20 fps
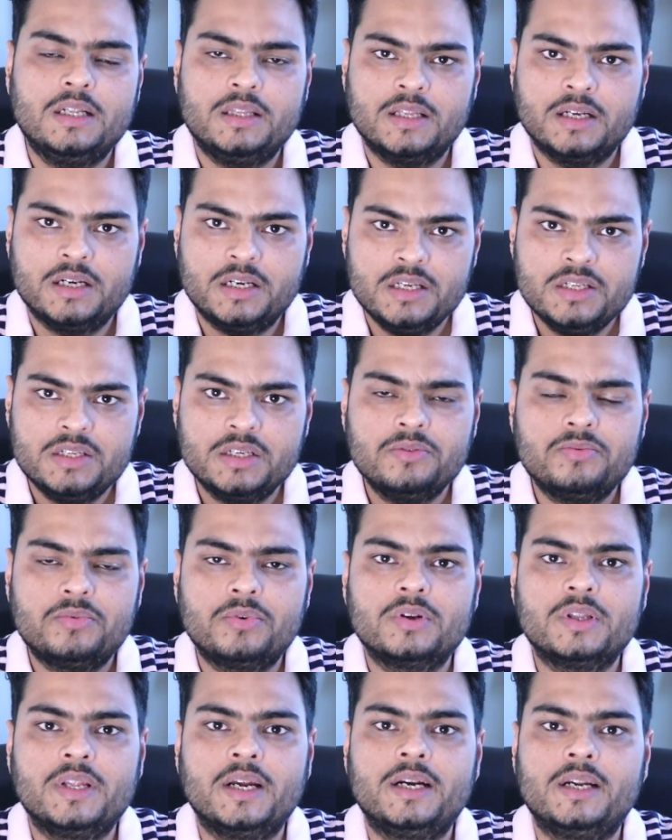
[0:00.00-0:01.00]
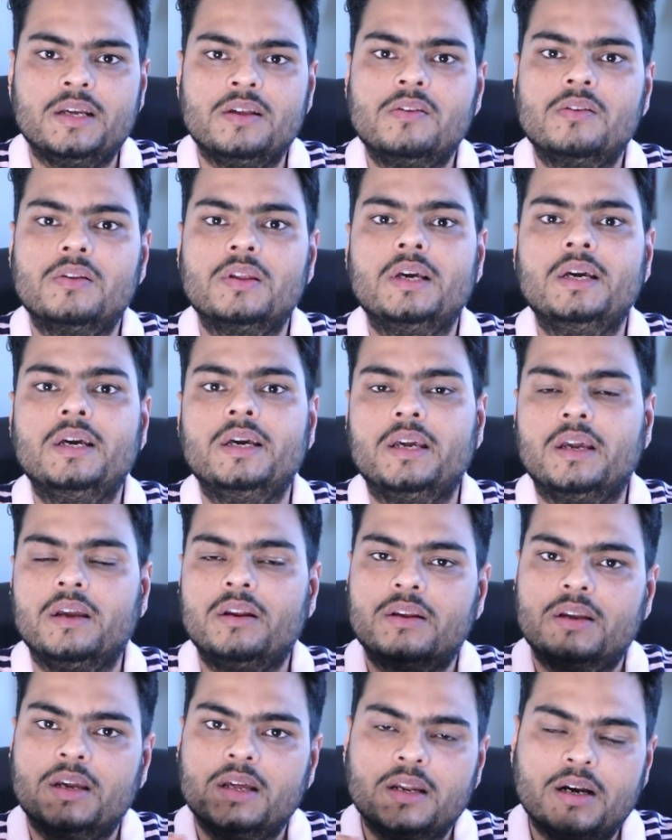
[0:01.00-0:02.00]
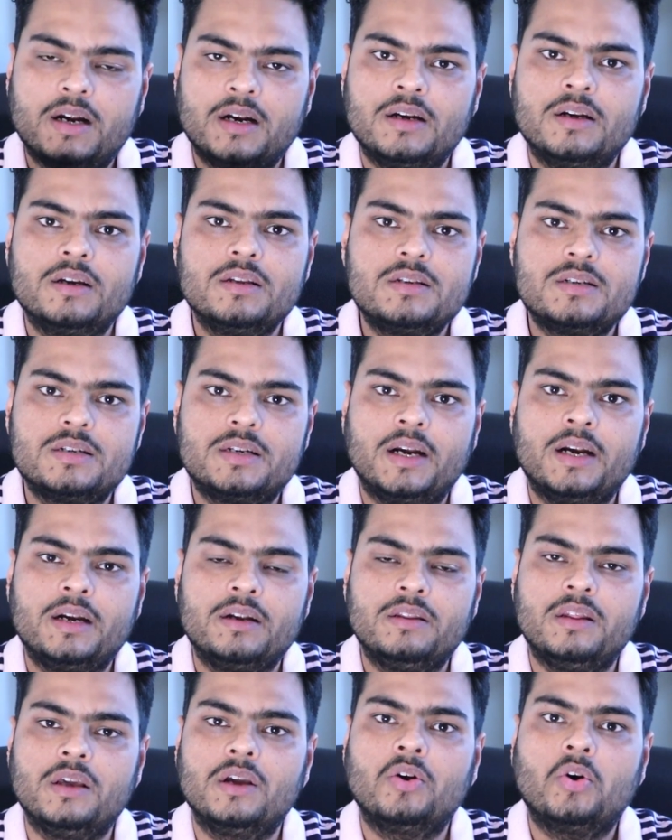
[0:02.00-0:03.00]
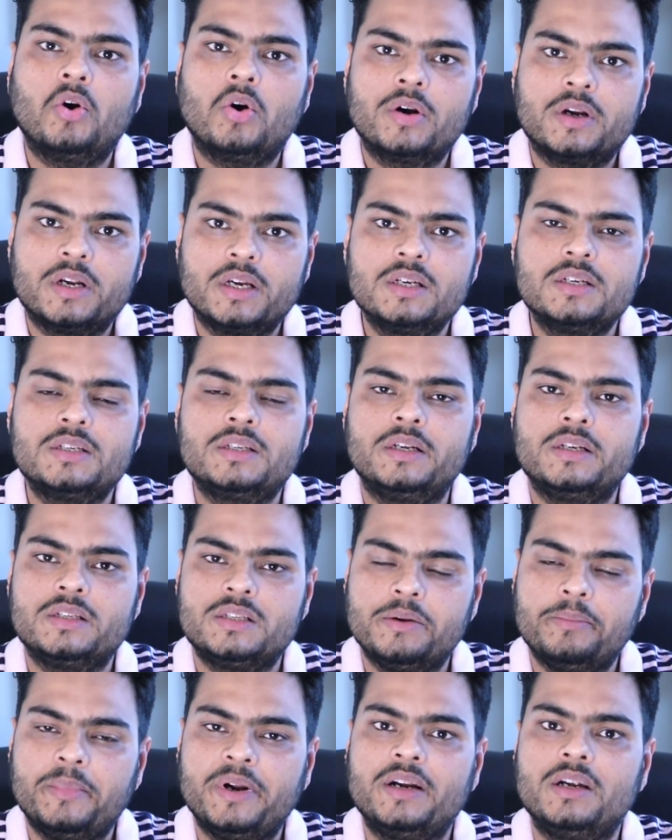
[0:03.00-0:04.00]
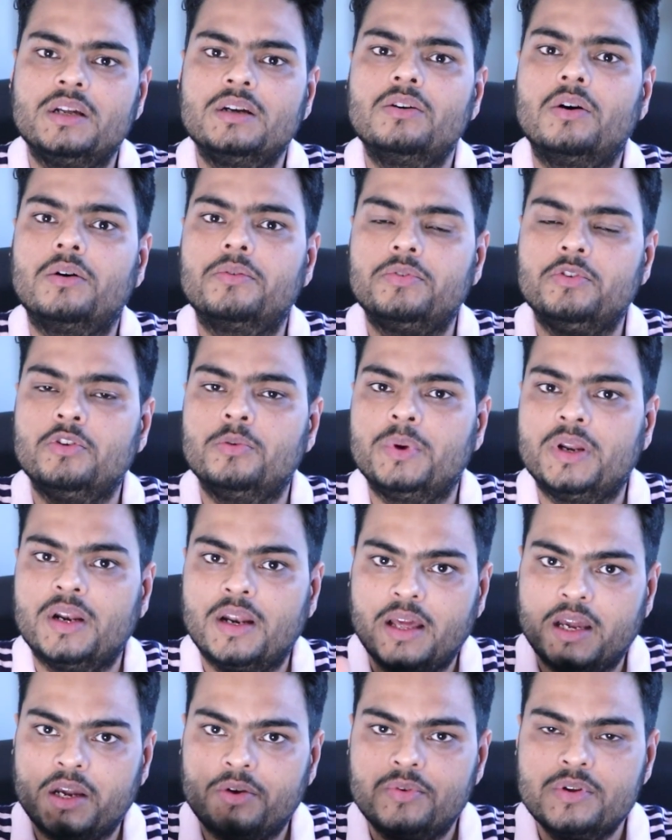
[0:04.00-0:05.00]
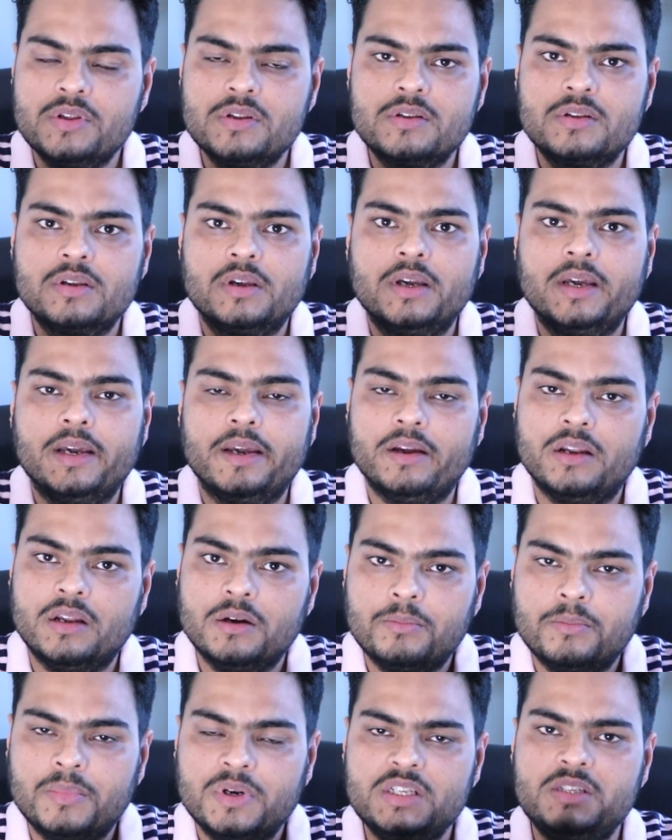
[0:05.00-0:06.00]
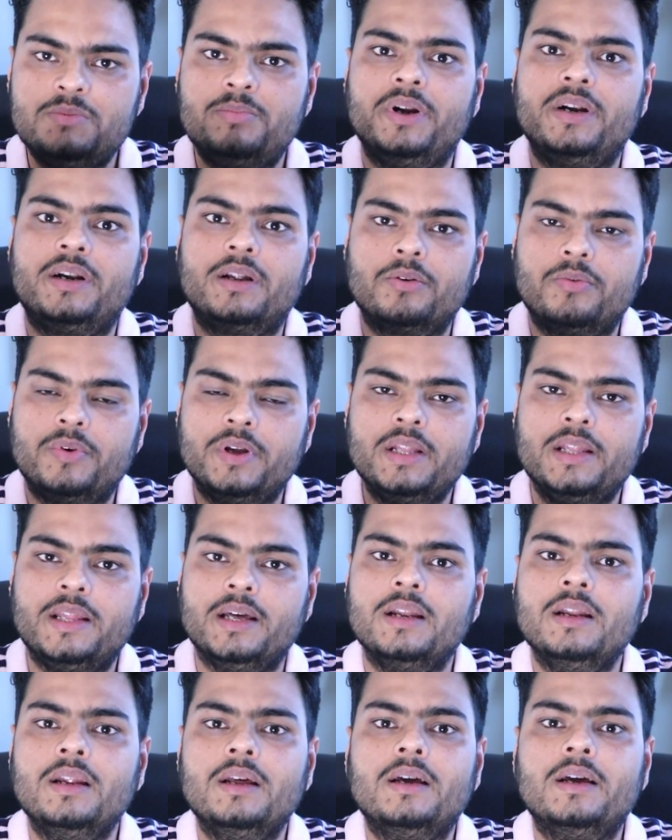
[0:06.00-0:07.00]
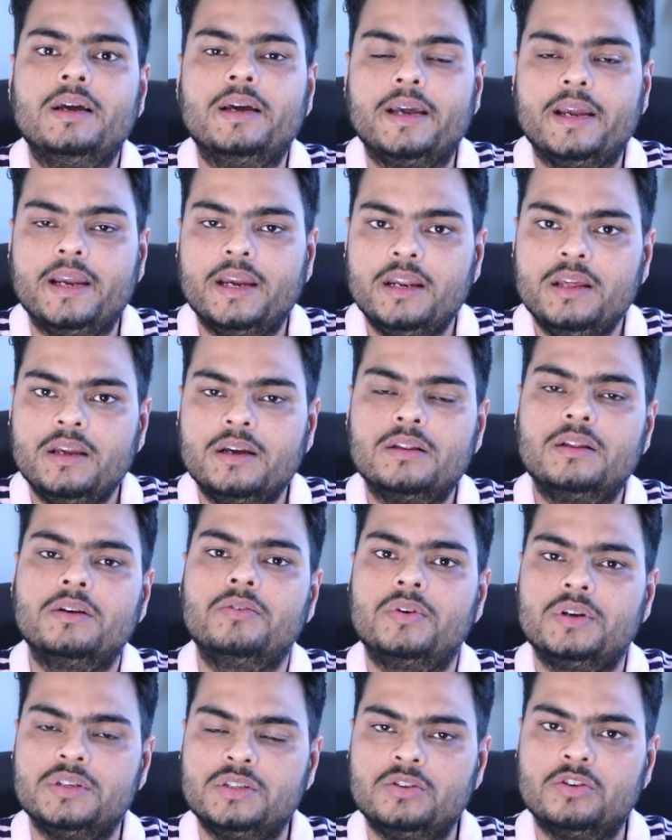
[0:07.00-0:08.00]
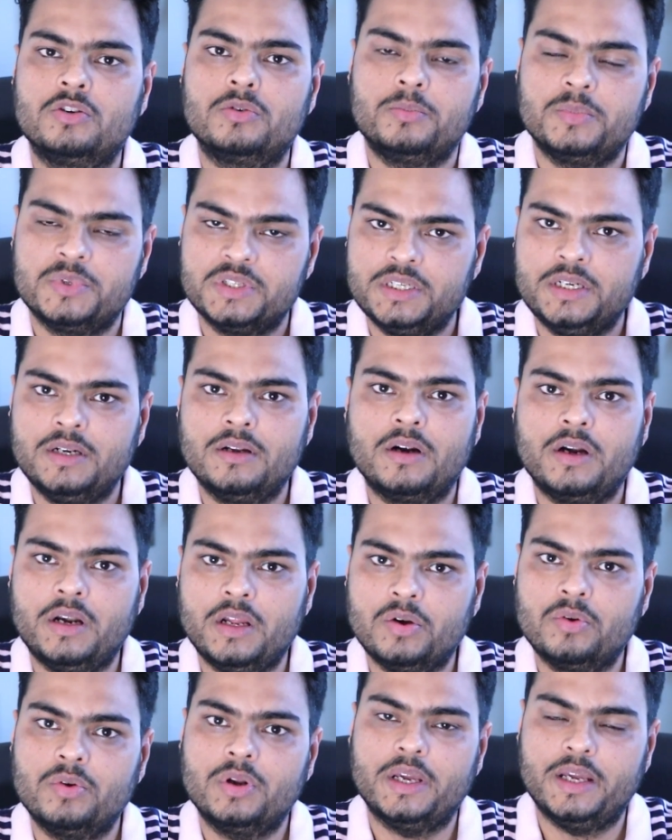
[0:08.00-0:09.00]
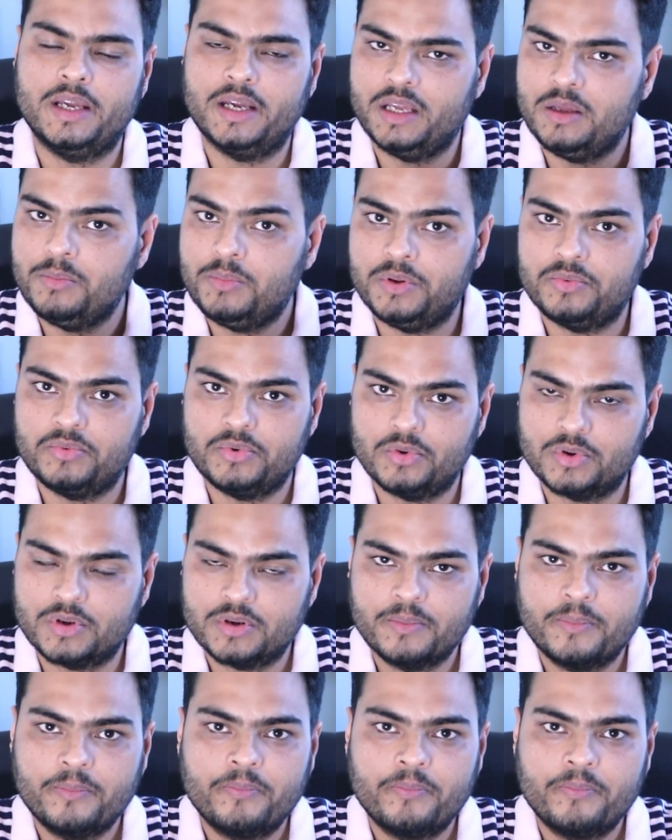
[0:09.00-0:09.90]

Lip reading: The reason for that is it can understand the context and semantic of human language in a much better way than any other version of machine learning or AI before.